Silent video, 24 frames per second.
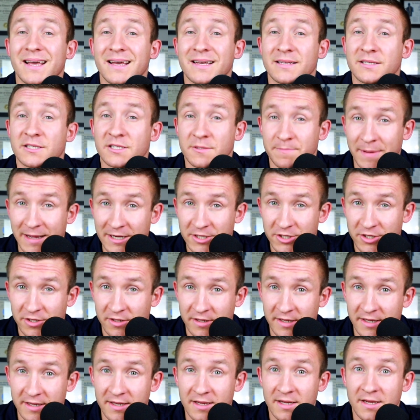
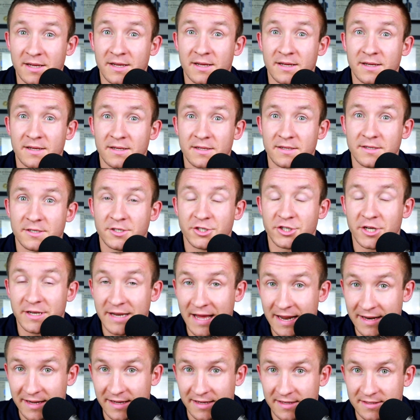especially
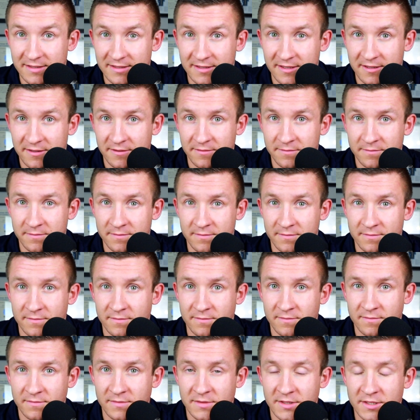genetics.
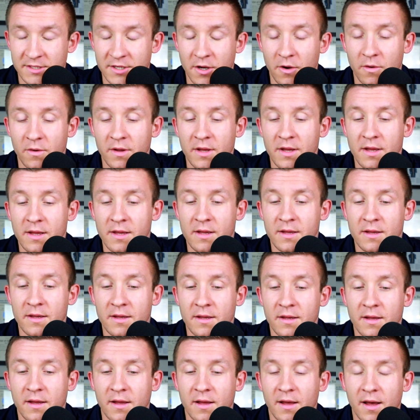So
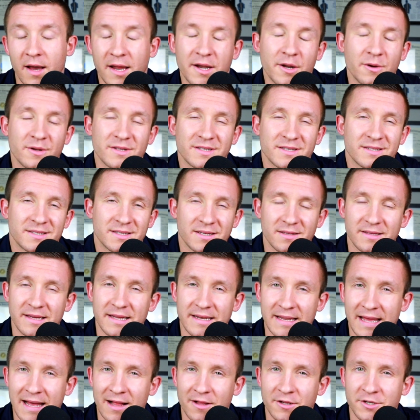I know it's a silly
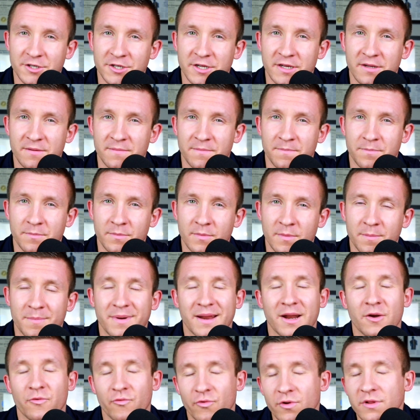analogy,
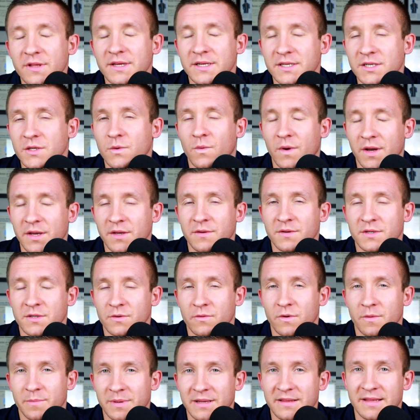But I really do want you
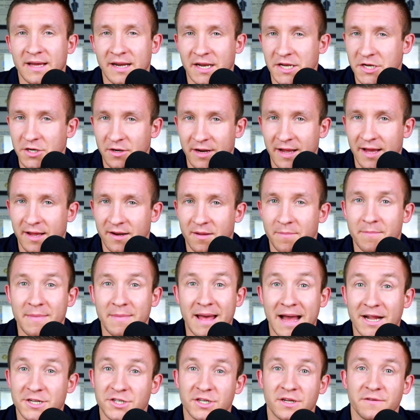to repeat that in your head.
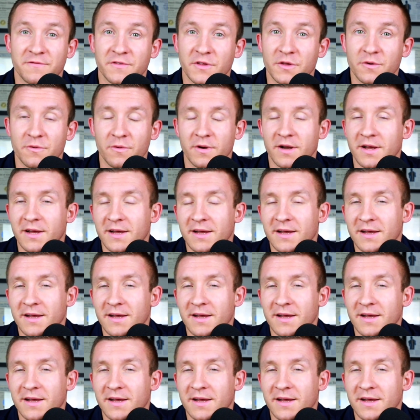Imagine if you